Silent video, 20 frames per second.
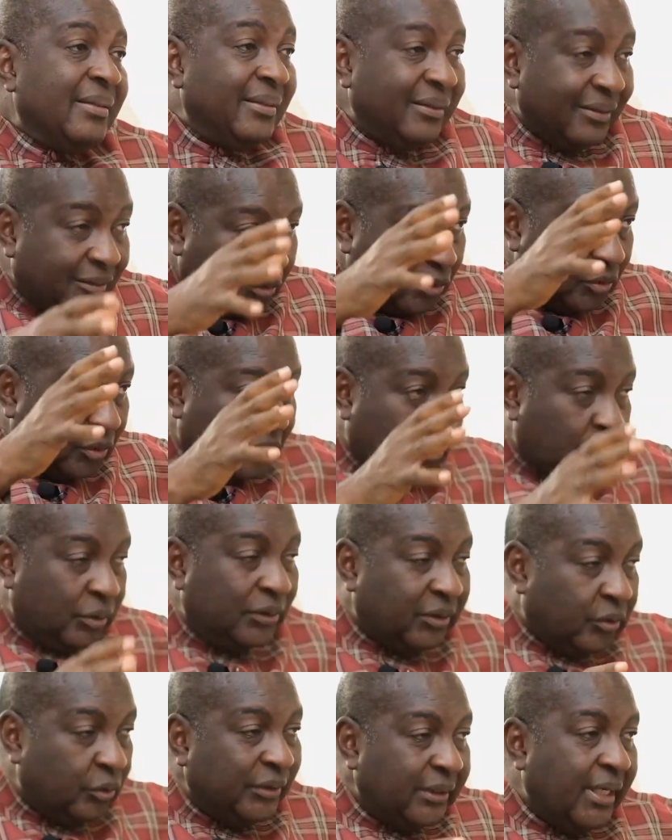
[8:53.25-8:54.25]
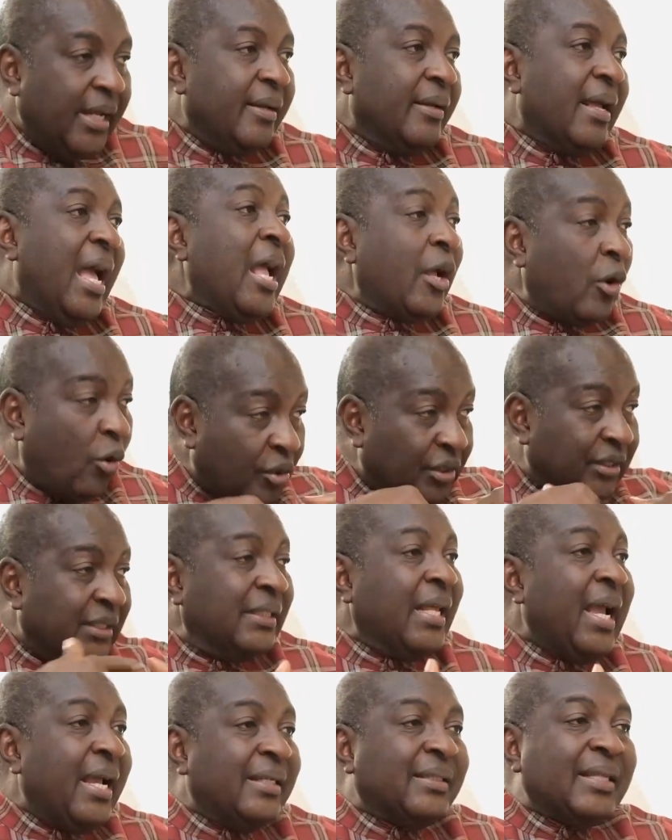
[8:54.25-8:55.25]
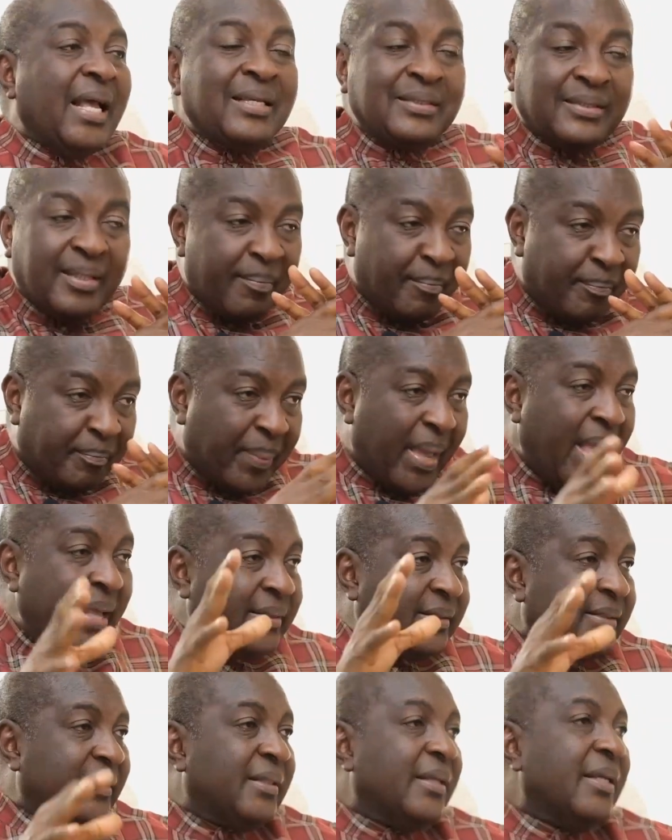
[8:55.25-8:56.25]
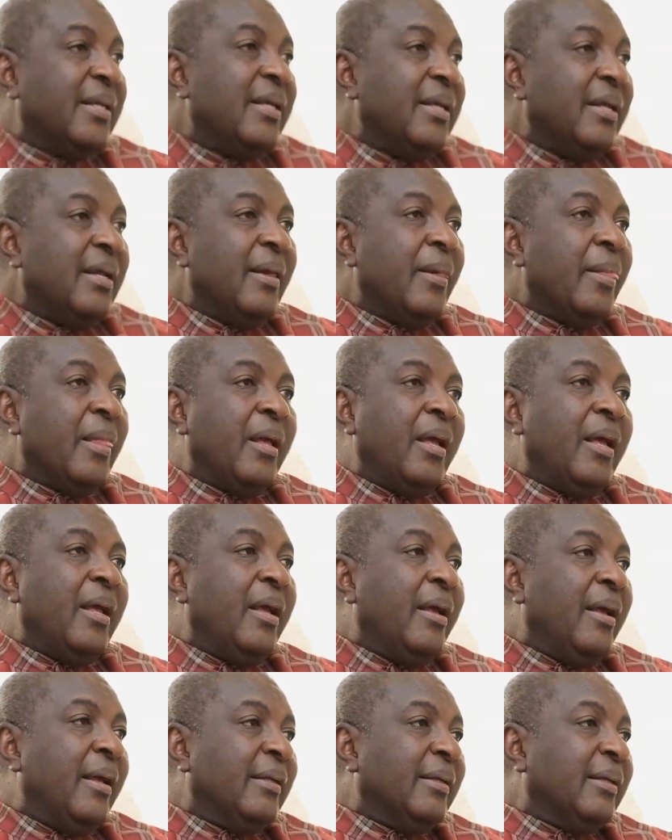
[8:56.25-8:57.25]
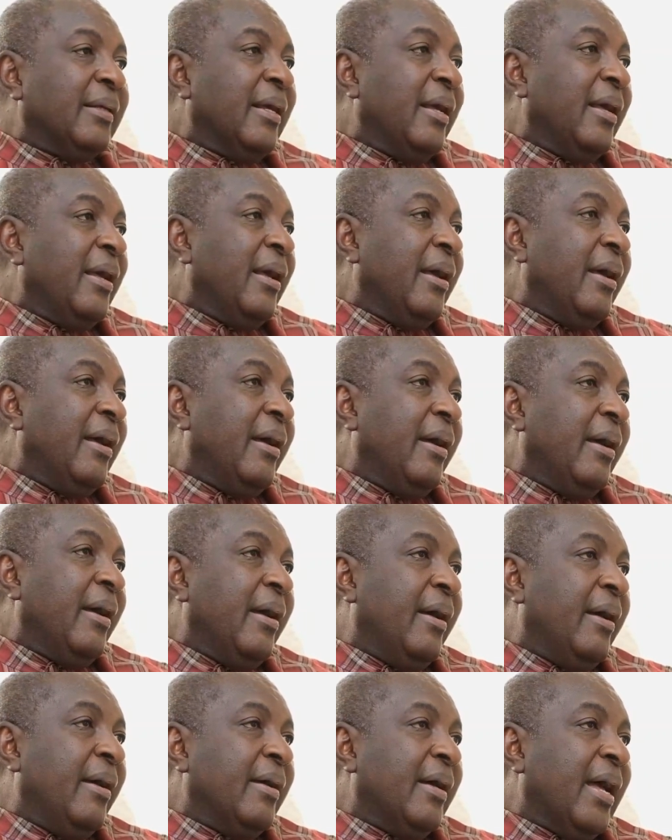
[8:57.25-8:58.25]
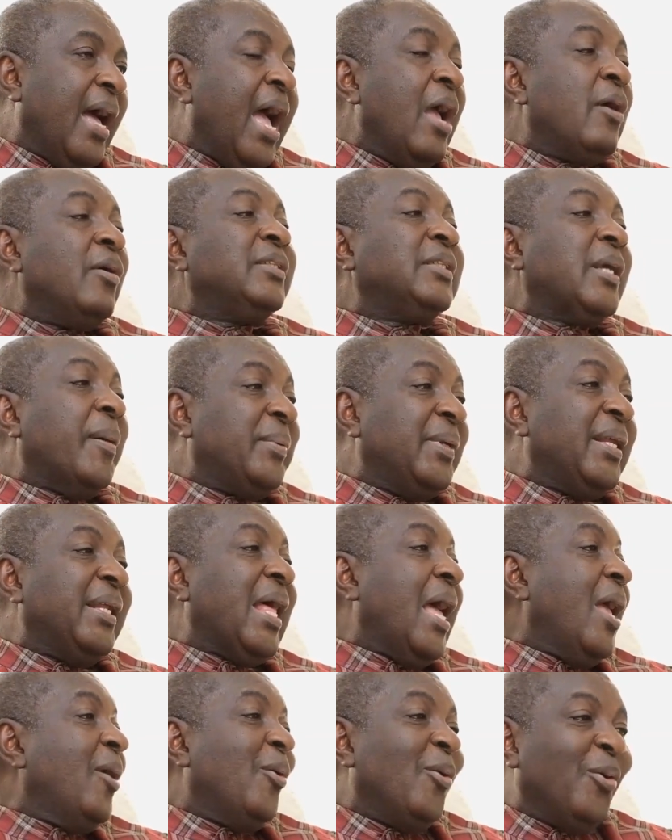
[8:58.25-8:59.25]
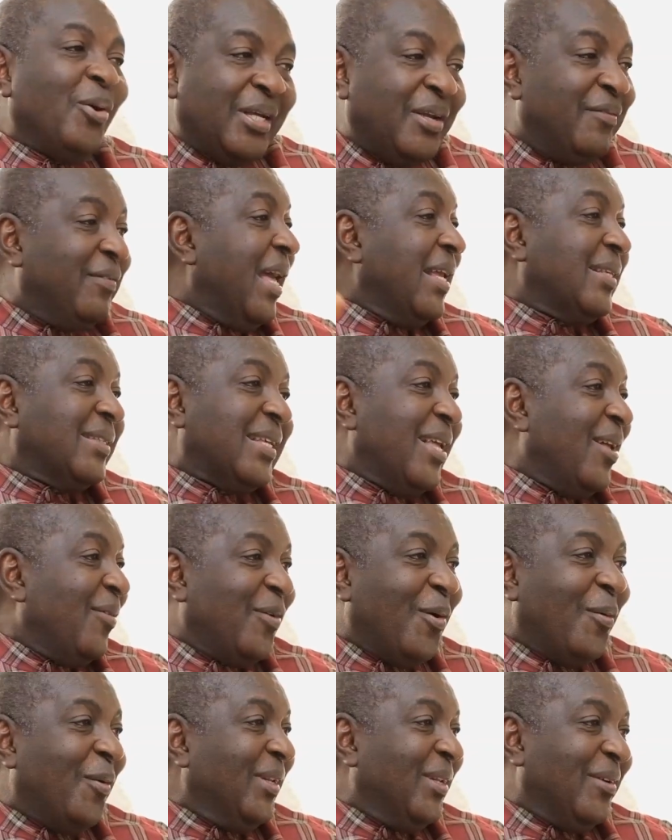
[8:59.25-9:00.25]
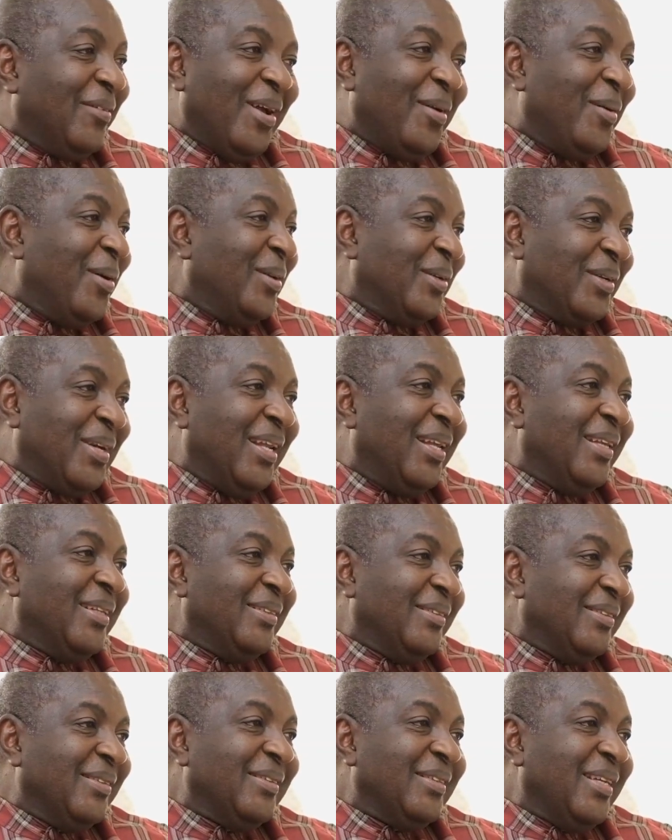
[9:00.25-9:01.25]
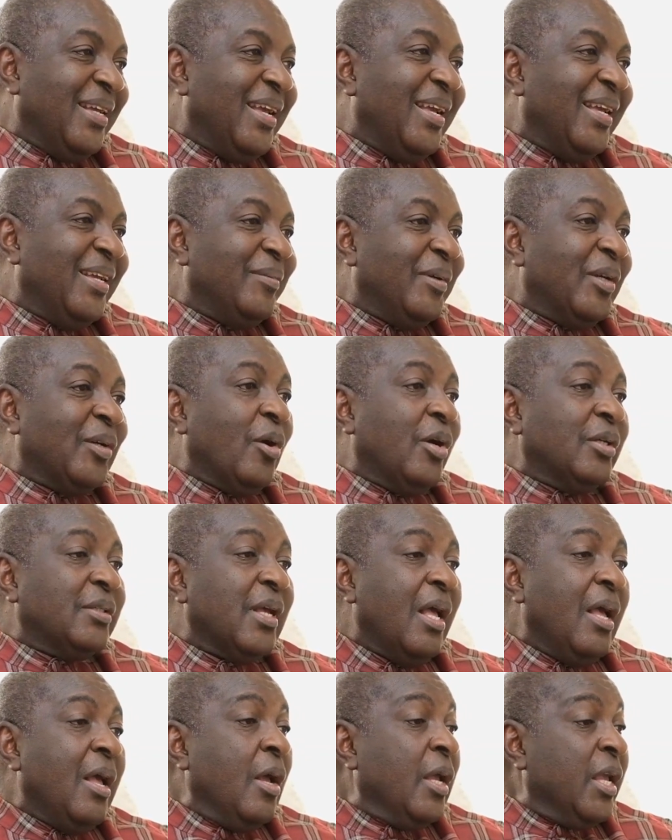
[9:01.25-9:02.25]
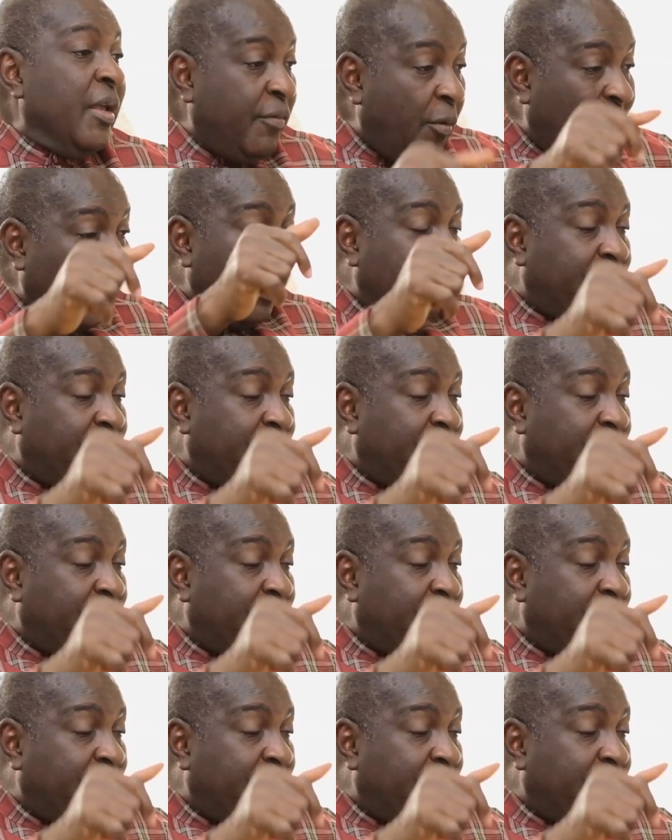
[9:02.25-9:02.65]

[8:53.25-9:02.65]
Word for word: To, to today, I consider it as the best wow. uh, uh, uh, uh iron sharpened iron, give thyself, or whatever you want to call wow. Yeah, because even when